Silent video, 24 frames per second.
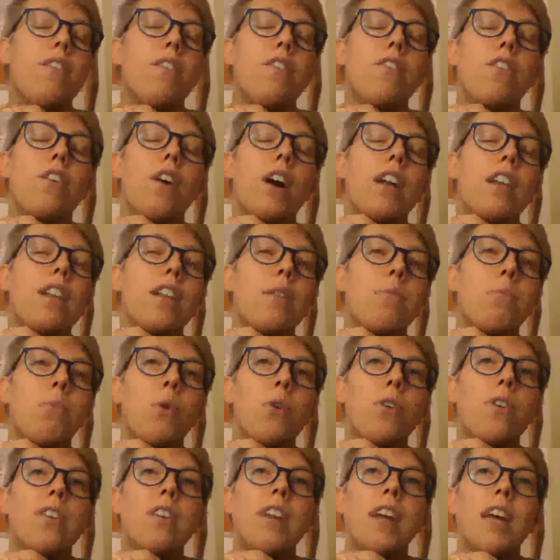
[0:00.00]
you've got anything more
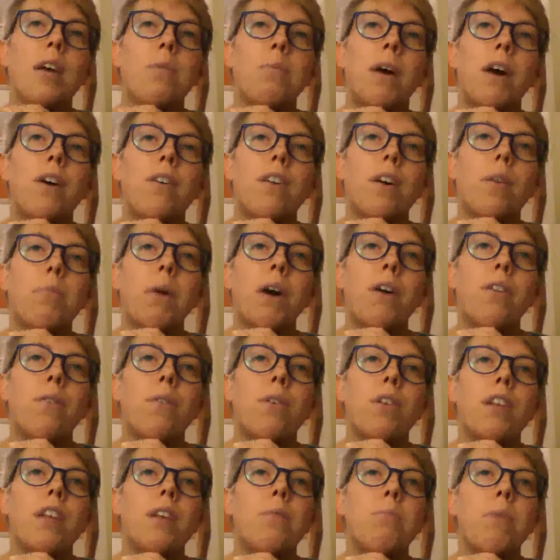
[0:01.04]
to say about
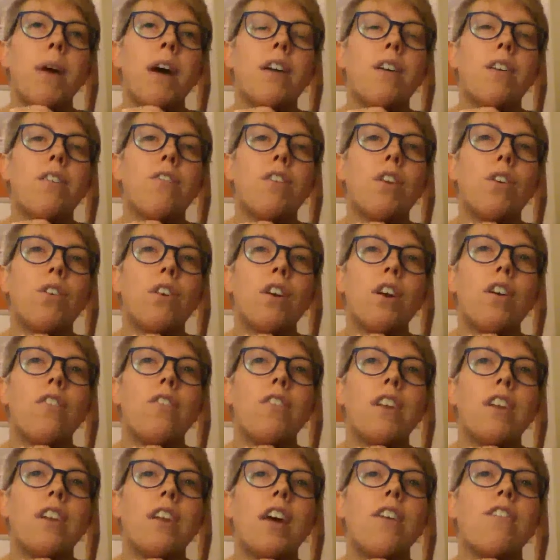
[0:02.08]
what the impact of long
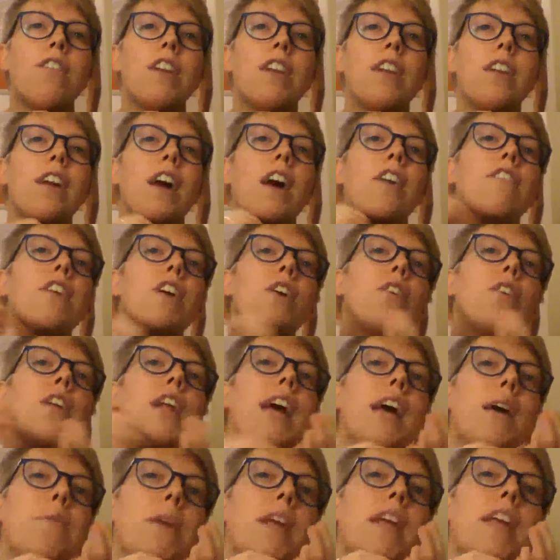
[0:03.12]
COVID is having
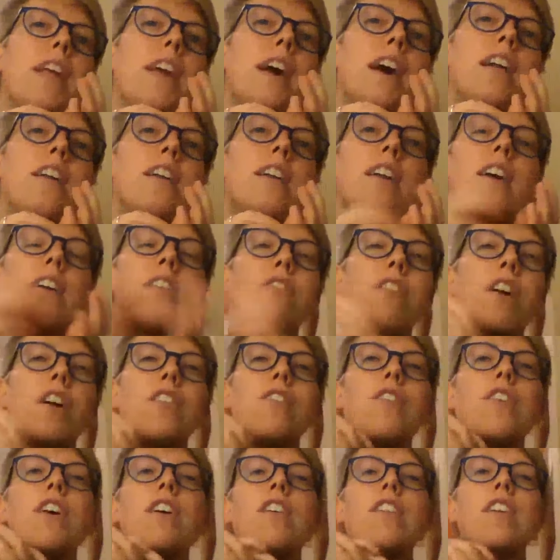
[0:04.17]
on ME and vice
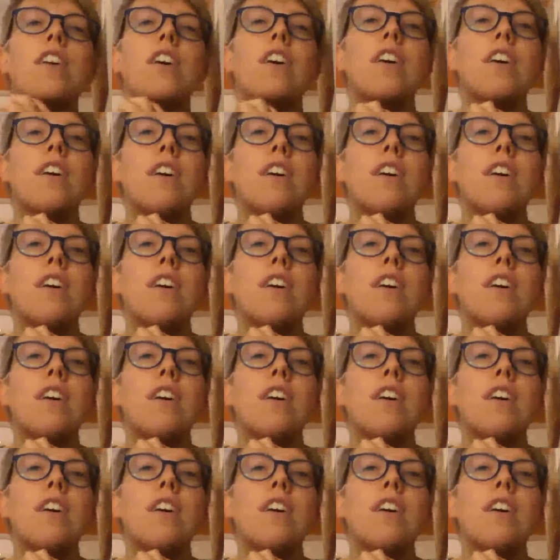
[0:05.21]
versa.